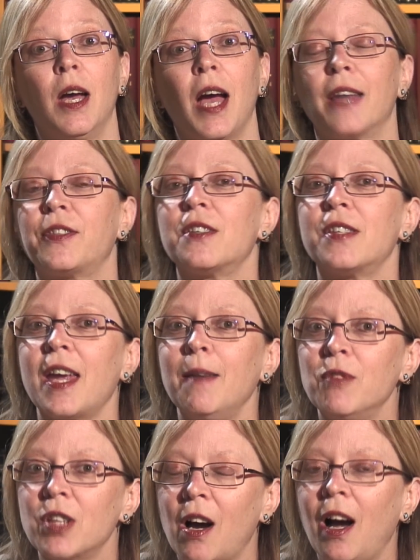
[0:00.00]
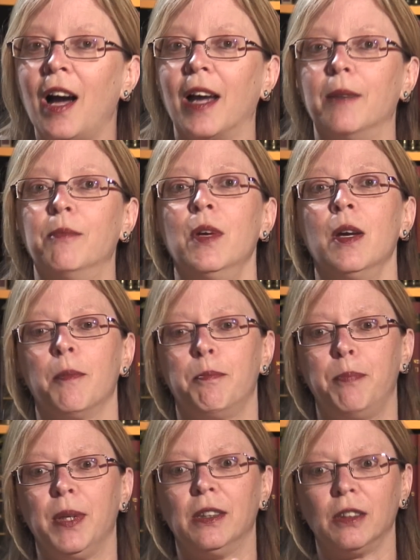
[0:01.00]
At the same time,
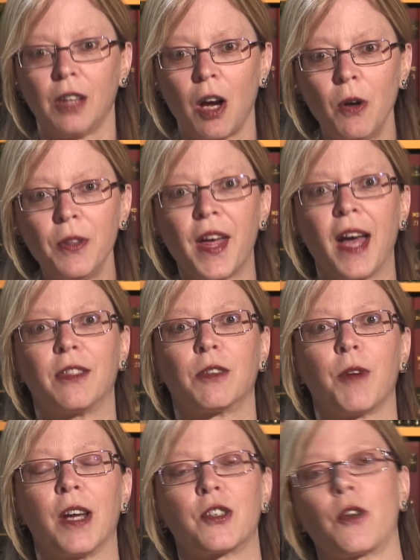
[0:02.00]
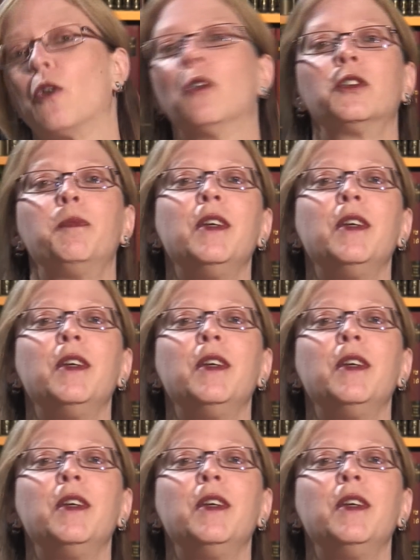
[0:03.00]
below that threshold,